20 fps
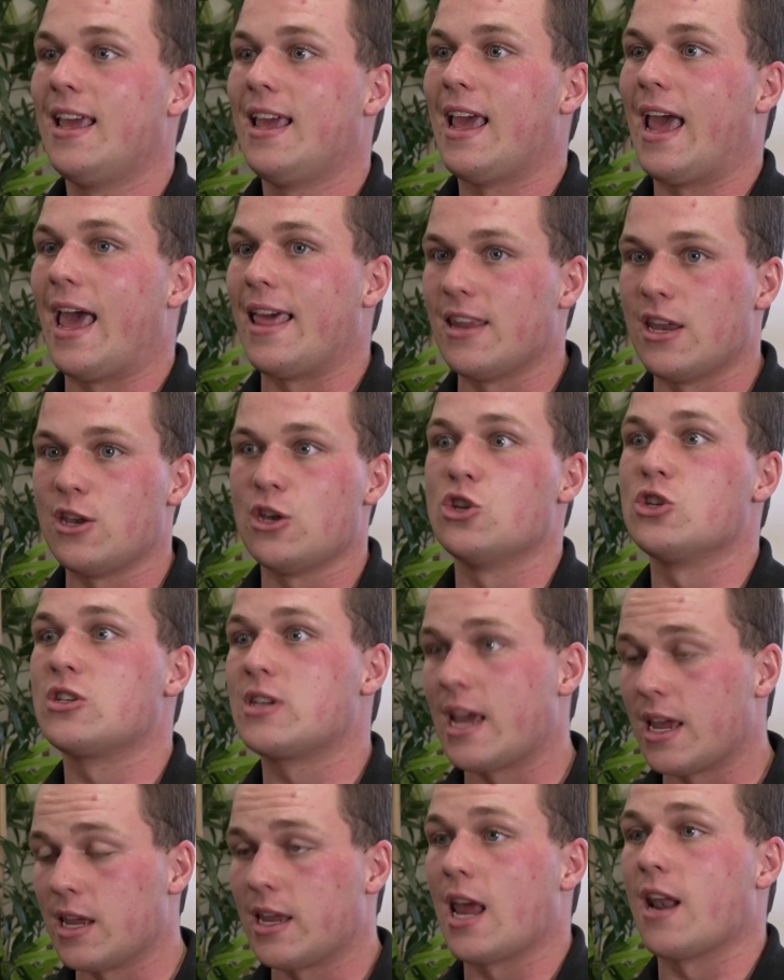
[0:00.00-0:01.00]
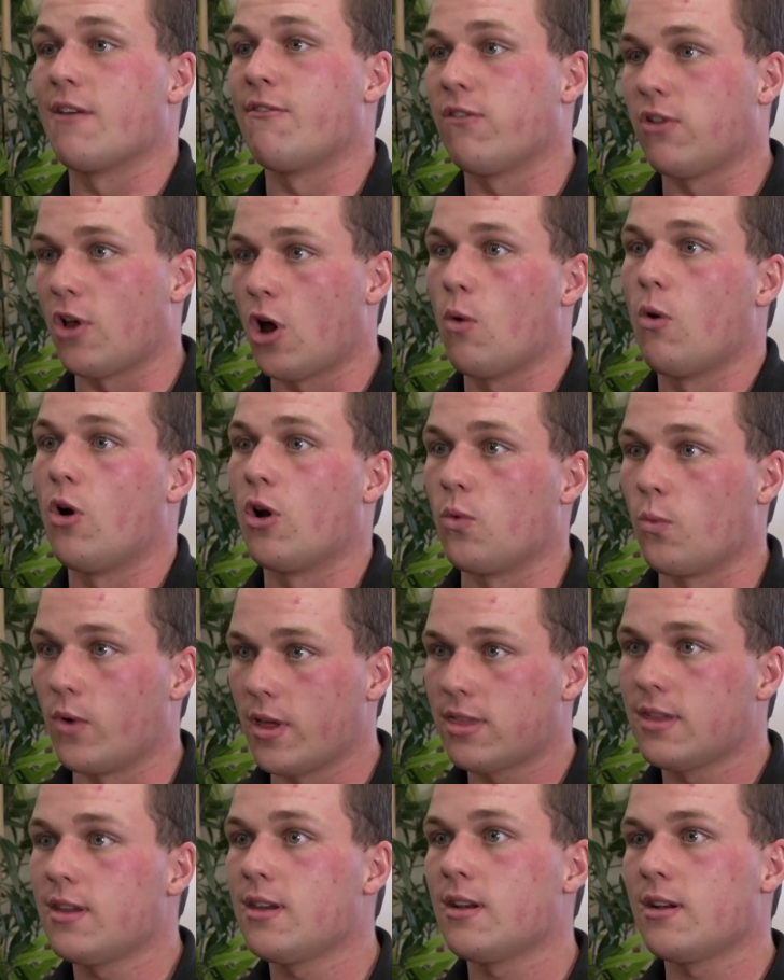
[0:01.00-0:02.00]
And then you just get a flow on
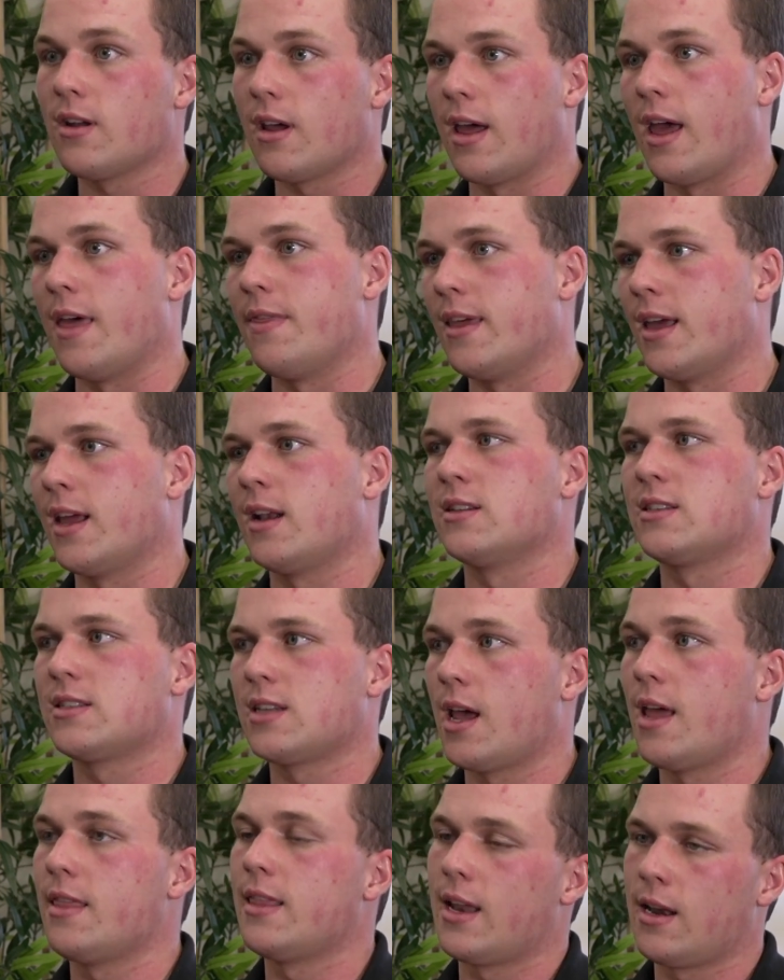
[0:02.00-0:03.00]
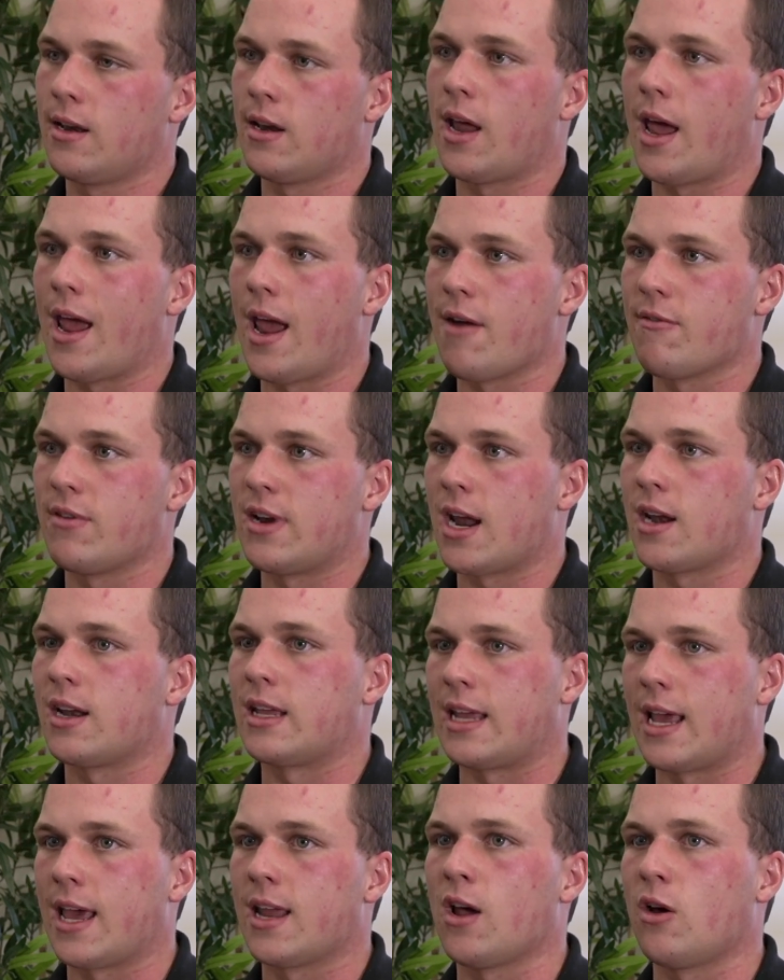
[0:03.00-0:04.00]
with it. And then every now and
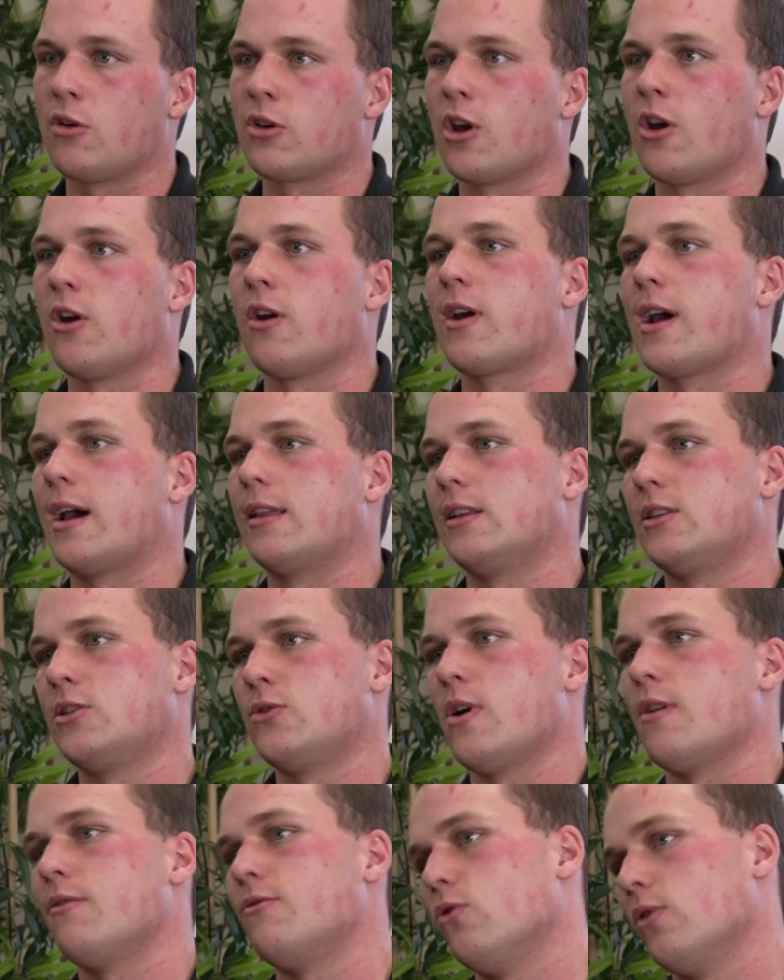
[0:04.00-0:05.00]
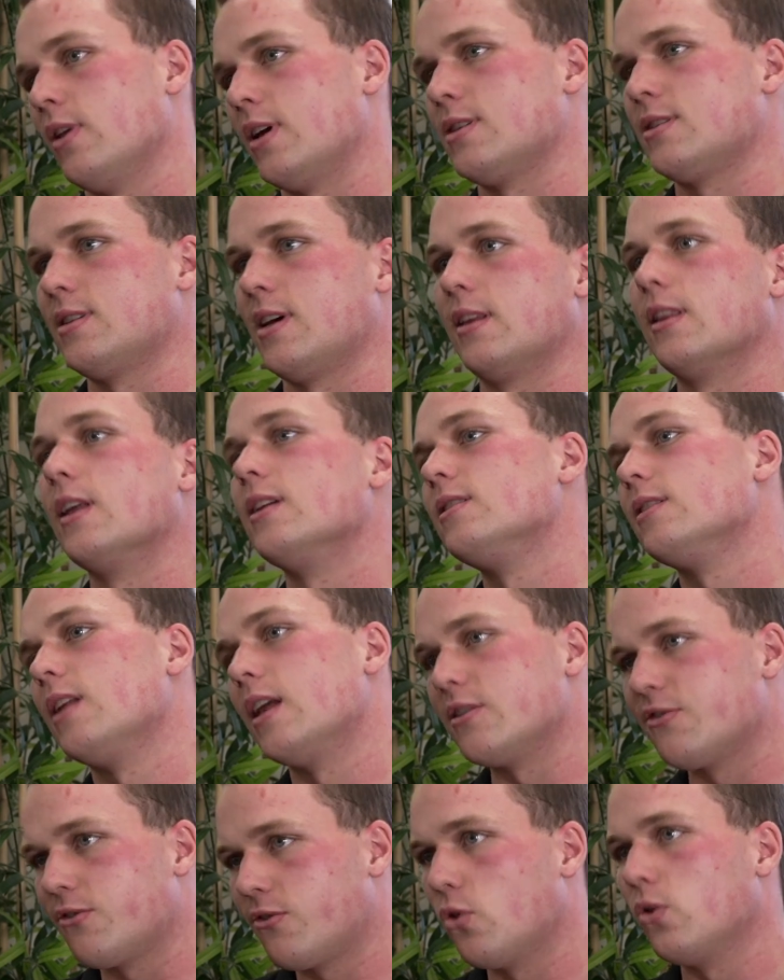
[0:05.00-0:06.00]
again, I'd go, okay, let's do our full essay.
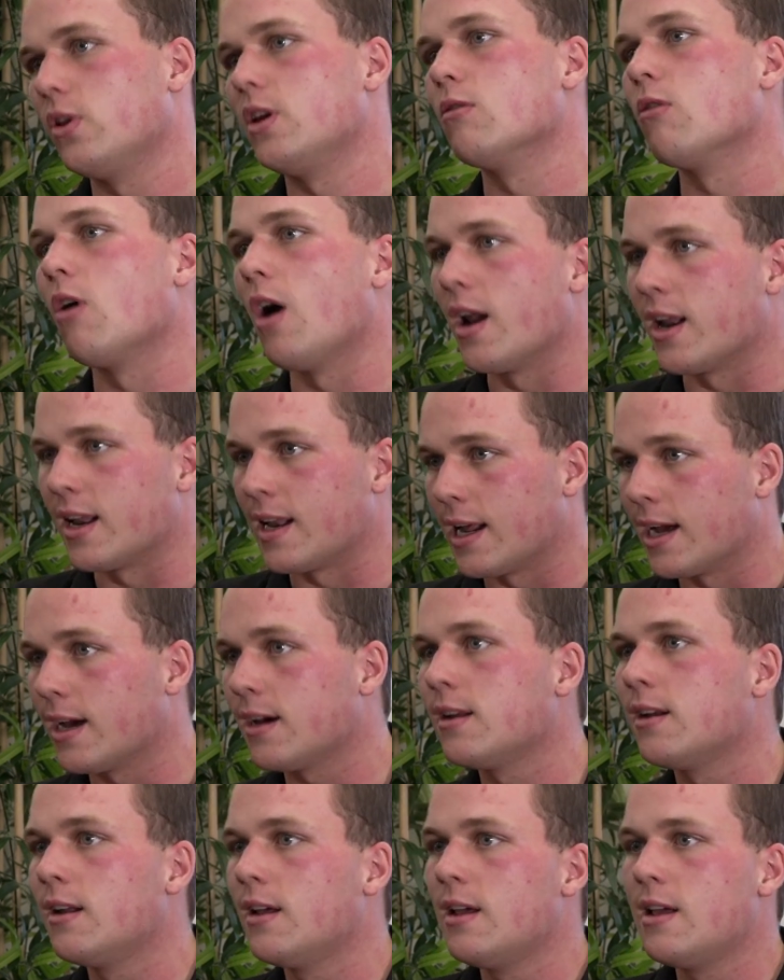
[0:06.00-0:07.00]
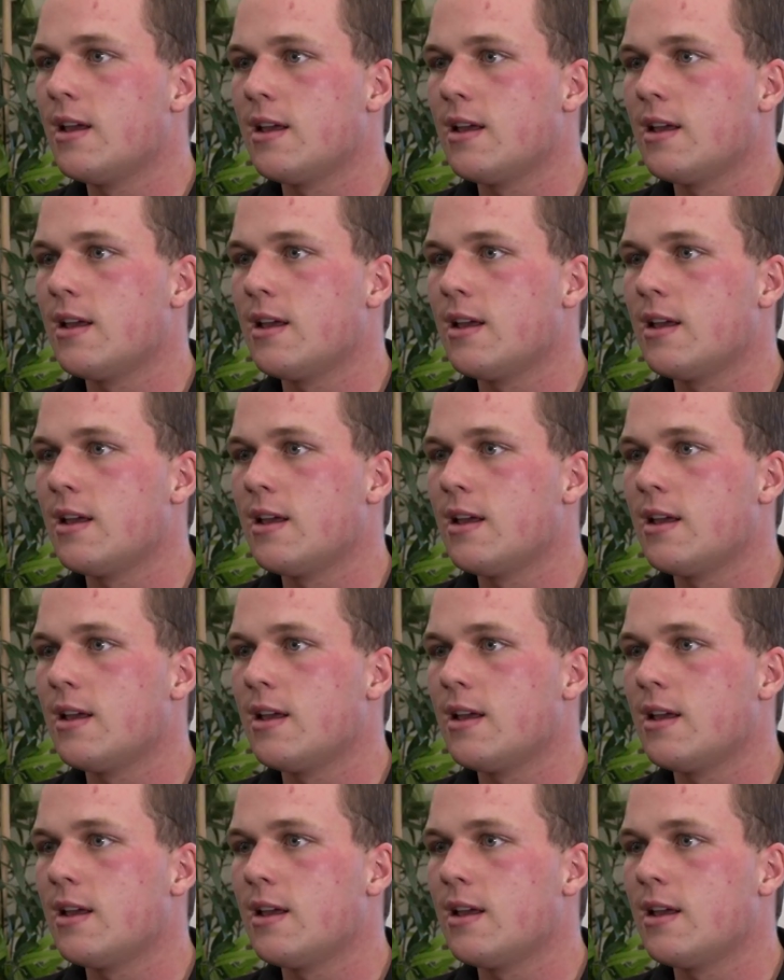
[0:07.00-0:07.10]
Let's fully write it out.